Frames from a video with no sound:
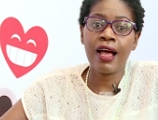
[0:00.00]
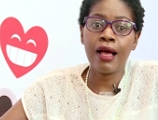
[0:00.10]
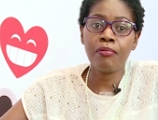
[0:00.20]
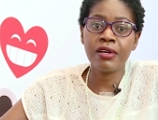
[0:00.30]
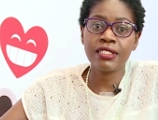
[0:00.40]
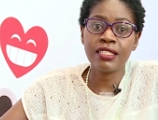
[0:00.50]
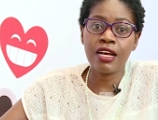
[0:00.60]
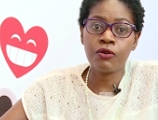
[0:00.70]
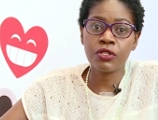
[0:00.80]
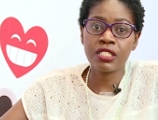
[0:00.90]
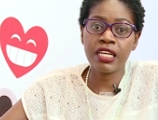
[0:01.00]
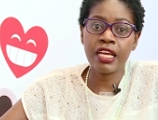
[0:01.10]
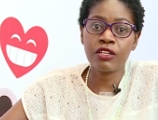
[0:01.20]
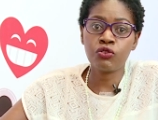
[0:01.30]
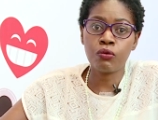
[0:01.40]
up until I was
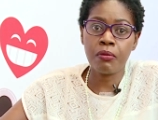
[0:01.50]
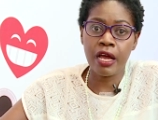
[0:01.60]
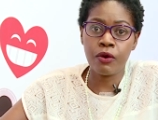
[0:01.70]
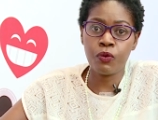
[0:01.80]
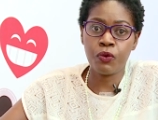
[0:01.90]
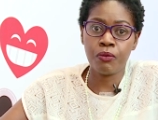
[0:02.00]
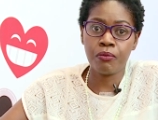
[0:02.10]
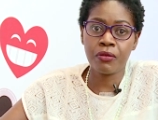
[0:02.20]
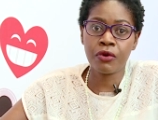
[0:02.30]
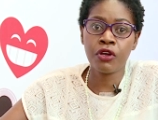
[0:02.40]
taken to my room.